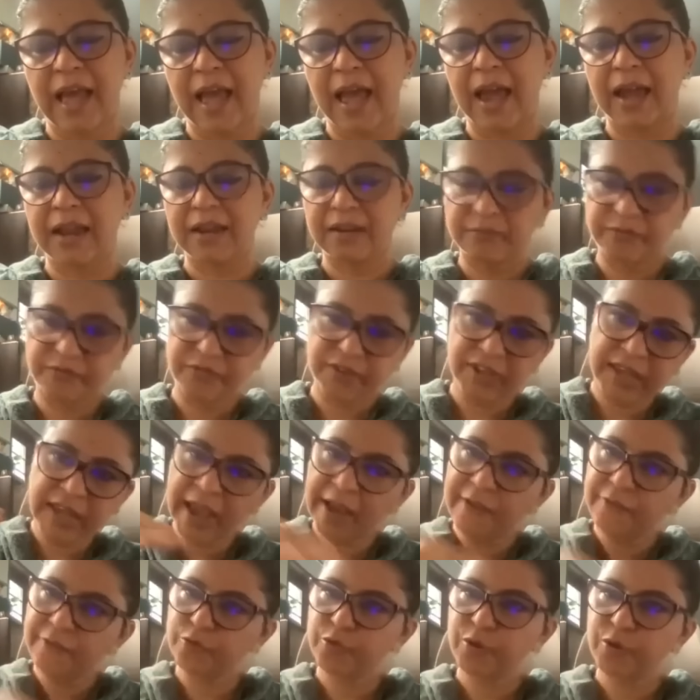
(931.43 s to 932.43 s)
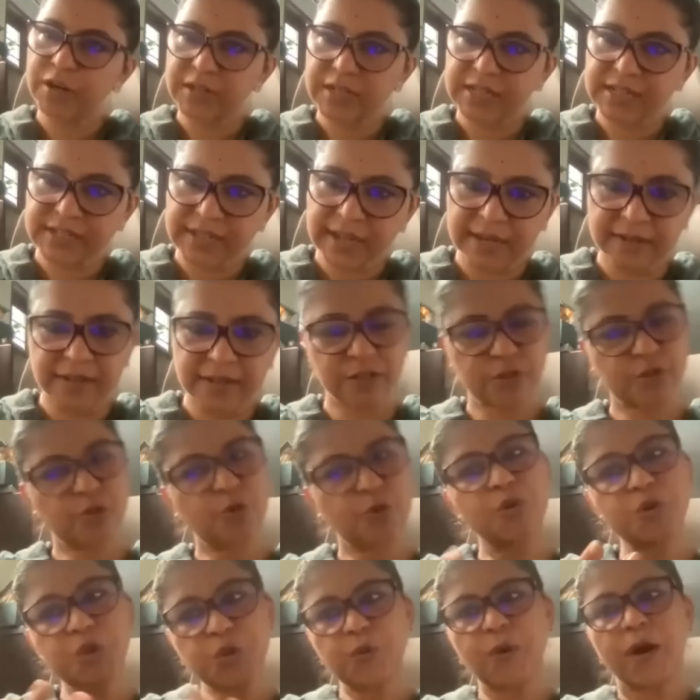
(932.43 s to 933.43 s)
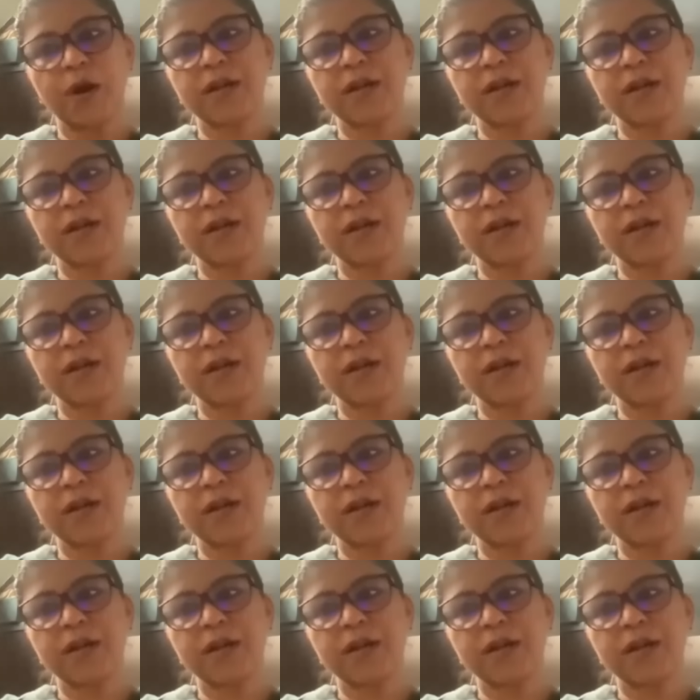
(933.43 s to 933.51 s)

And we have to understand it. Those who